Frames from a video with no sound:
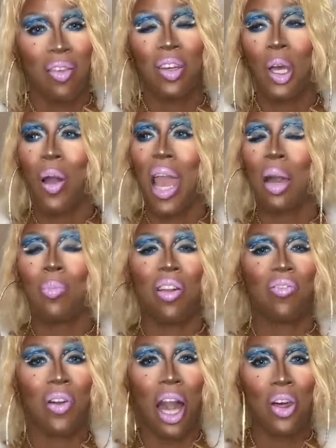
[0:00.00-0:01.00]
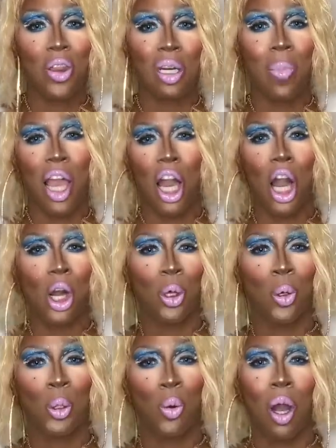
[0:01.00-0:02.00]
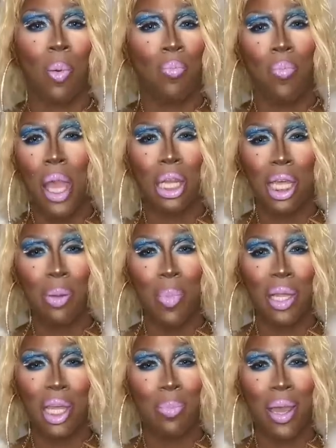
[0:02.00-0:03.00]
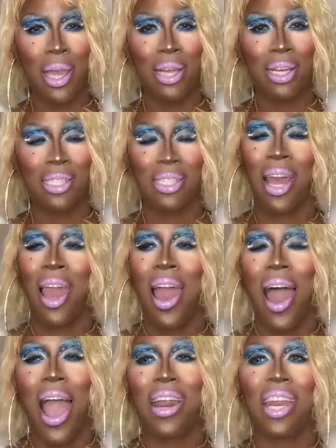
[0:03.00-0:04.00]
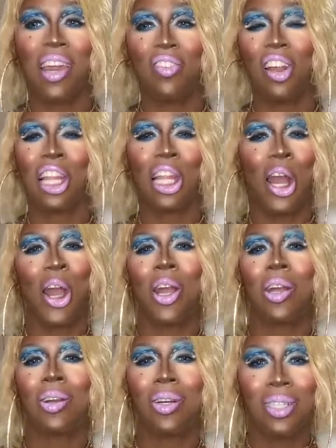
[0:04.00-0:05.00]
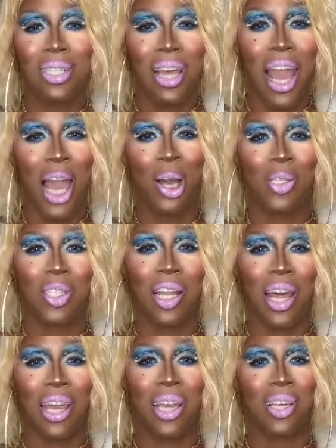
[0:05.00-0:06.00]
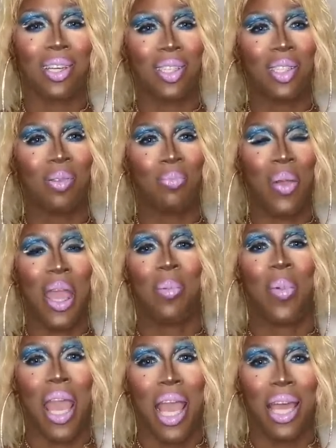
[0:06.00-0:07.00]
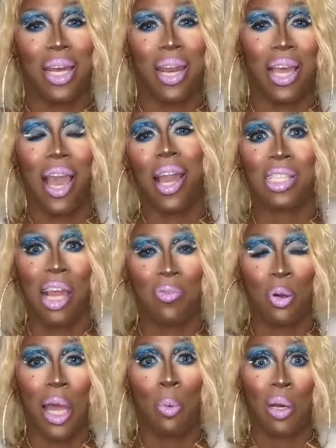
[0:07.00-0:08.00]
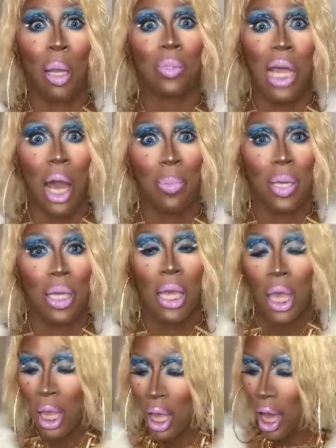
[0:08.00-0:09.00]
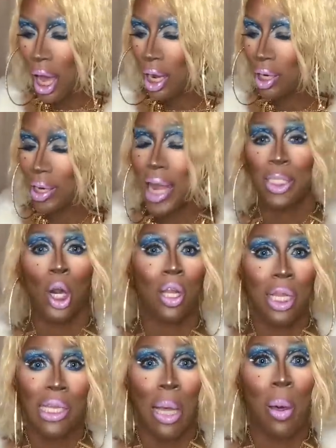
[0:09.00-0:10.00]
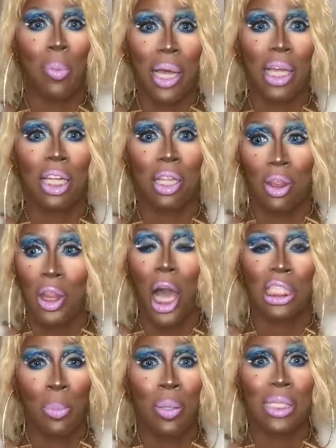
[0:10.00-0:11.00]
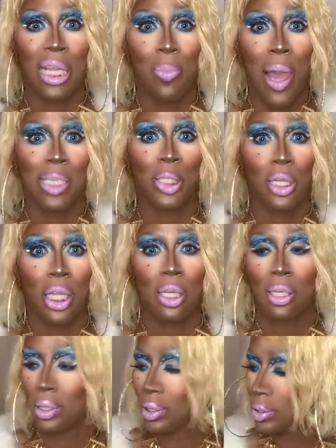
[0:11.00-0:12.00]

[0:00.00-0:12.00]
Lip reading: Even though I have my father, my uncles who are manly men, I never learned how to like be a man, except for like when I'm talking. That's the only time I'm like 1000% masculine.